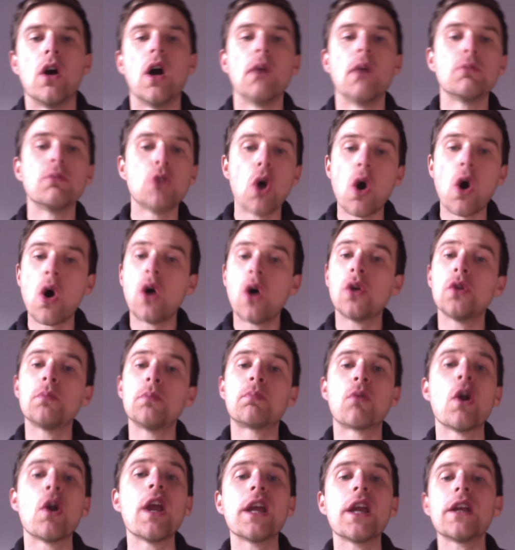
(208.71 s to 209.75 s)
I'm gonna
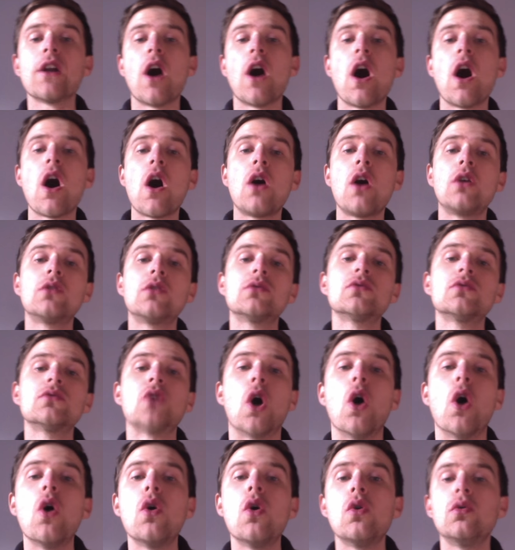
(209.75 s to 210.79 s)
bring it on
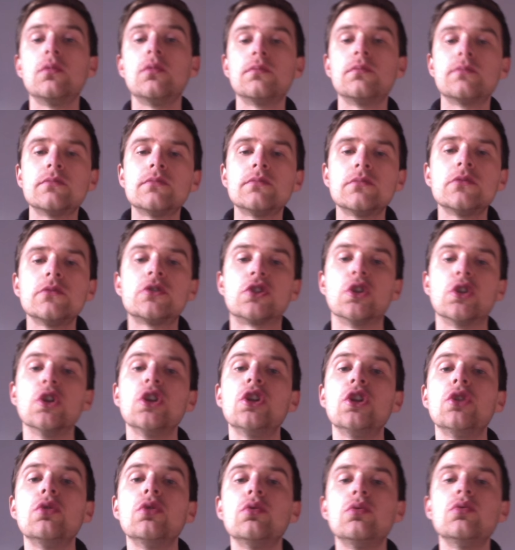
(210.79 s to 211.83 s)
home to
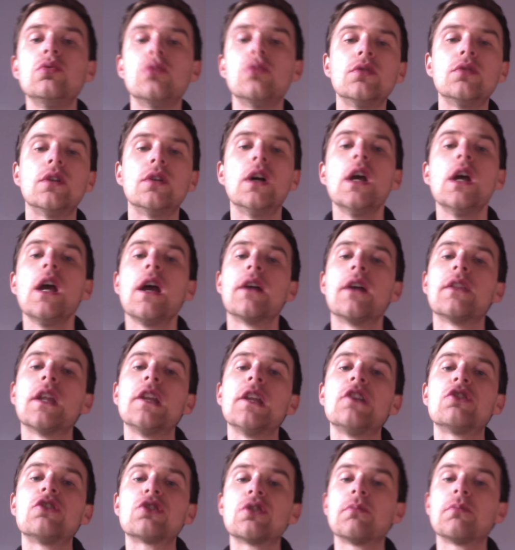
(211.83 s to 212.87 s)
you. And then
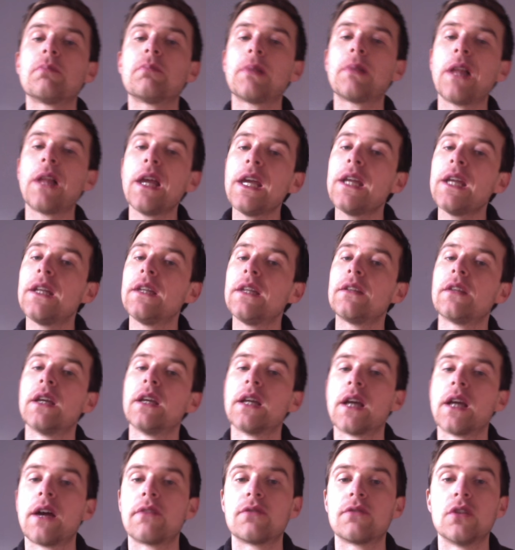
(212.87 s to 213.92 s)
he doesn't play anything
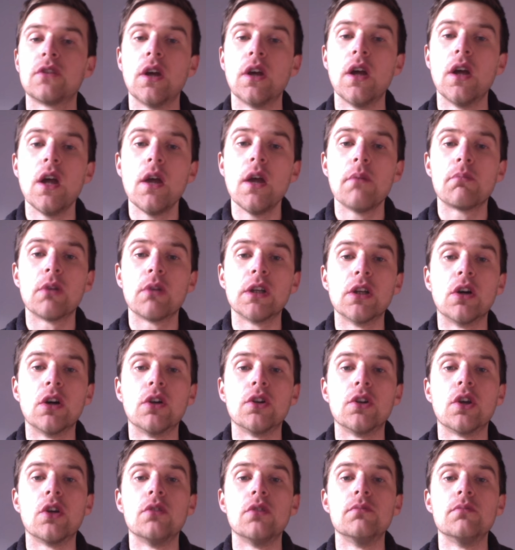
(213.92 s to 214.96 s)
after Bring It On
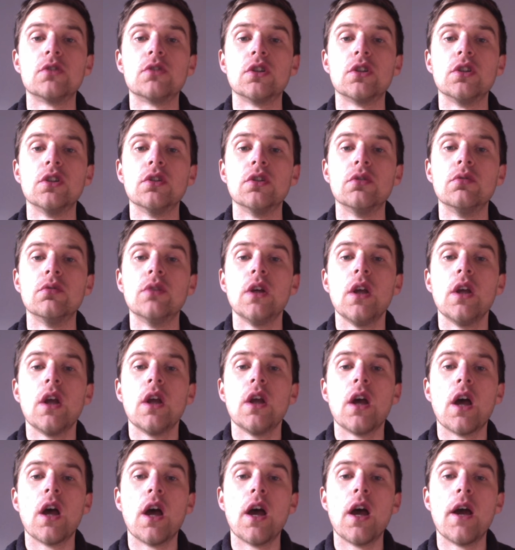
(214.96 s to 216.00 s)
Home to You.
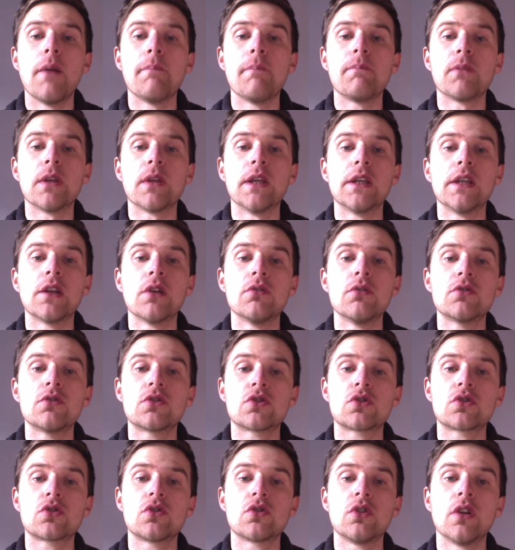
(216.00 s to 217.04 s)
Um, he
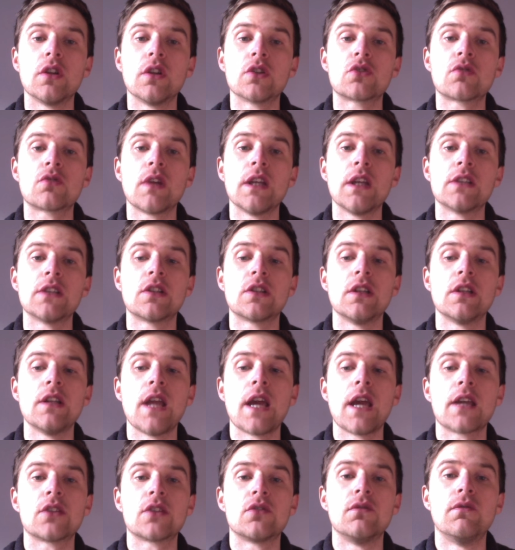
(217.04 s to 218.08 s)
goes straight into the
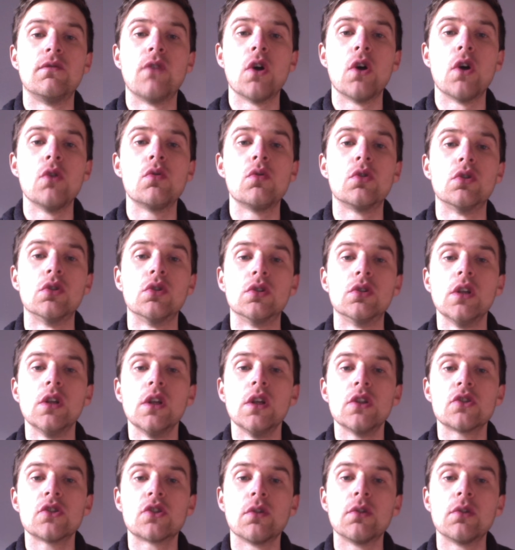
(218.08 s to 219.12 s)
next vocal.
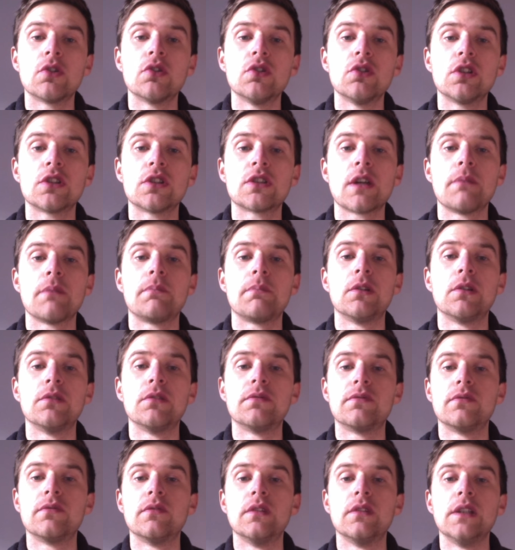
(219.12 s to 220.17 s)
So a good example of
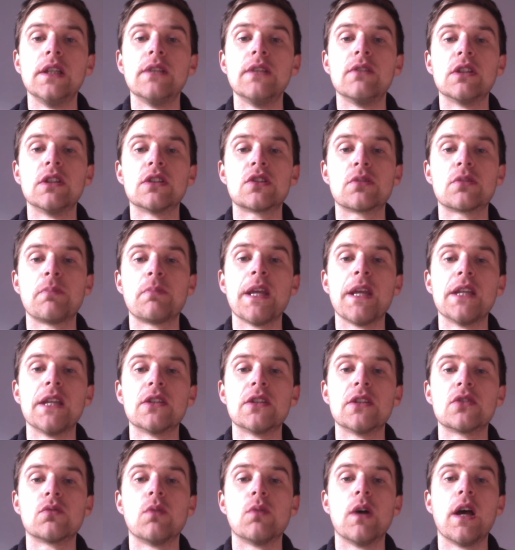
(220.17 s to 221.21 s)
leaving
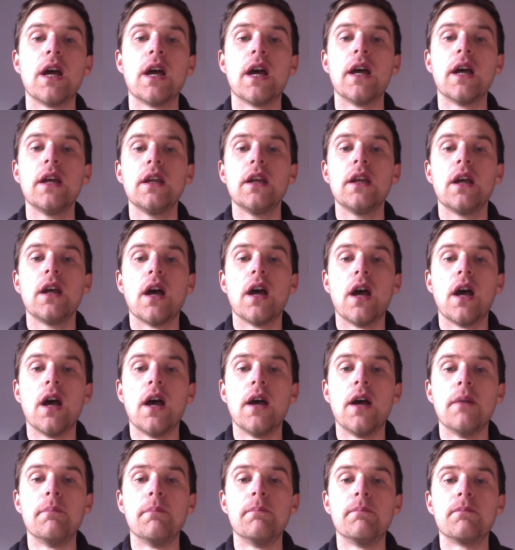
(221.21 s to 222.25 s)
space where
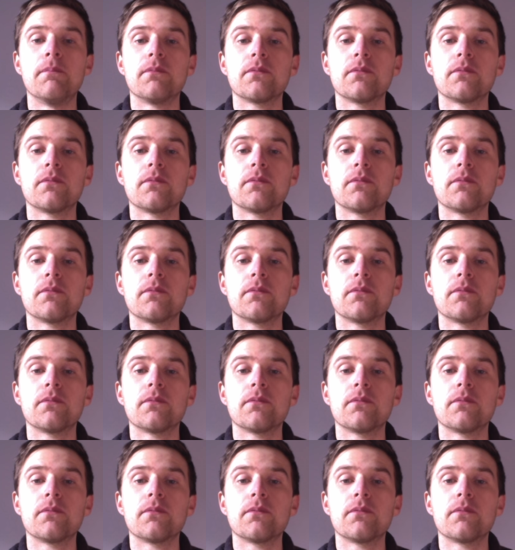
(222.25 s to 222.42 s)
um,